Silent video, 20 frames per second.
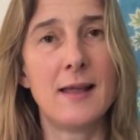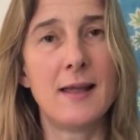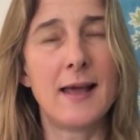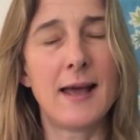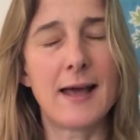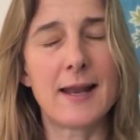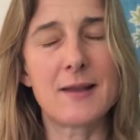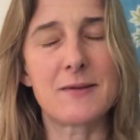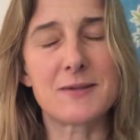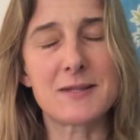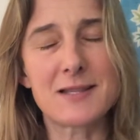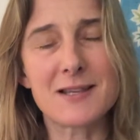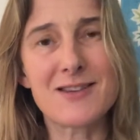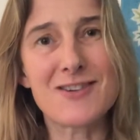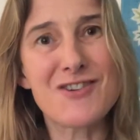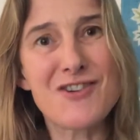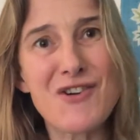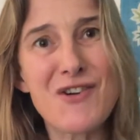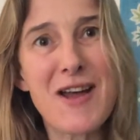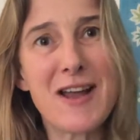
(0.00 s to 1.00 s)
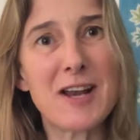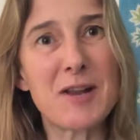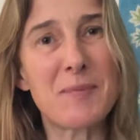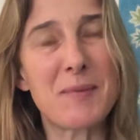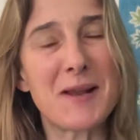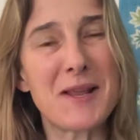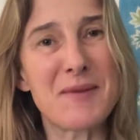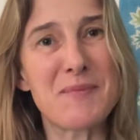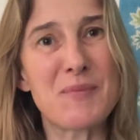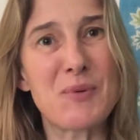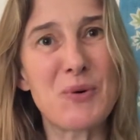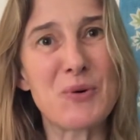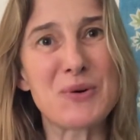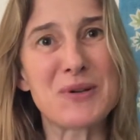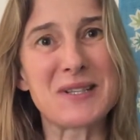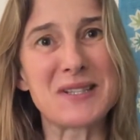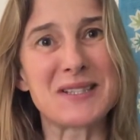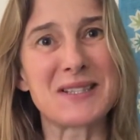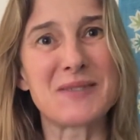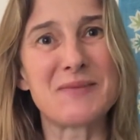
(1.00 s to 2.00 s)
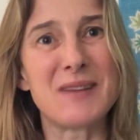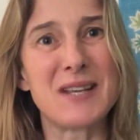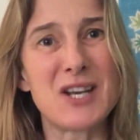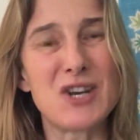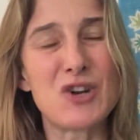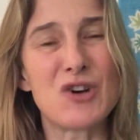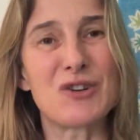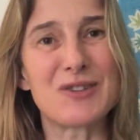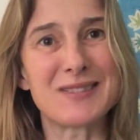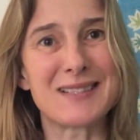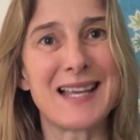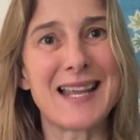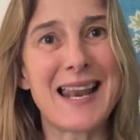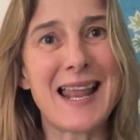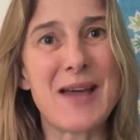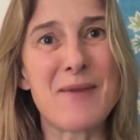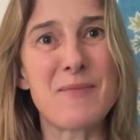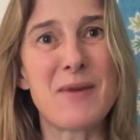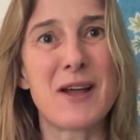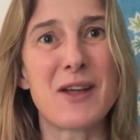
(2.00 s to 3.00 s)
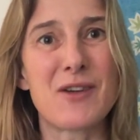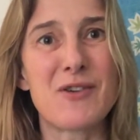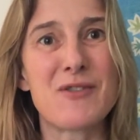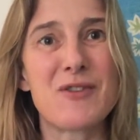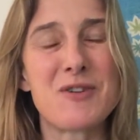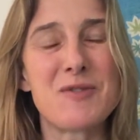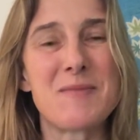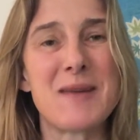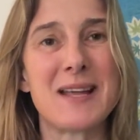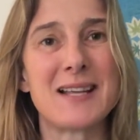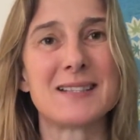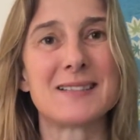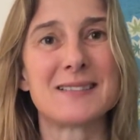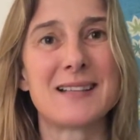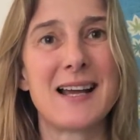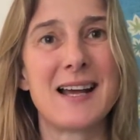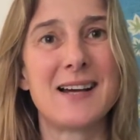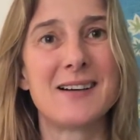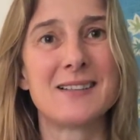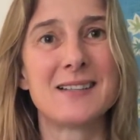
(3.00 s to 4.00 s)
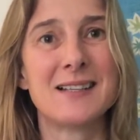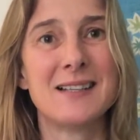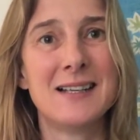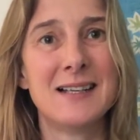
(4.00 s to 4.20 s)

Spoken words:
And it was incredibly important to me not to let my crewmates down.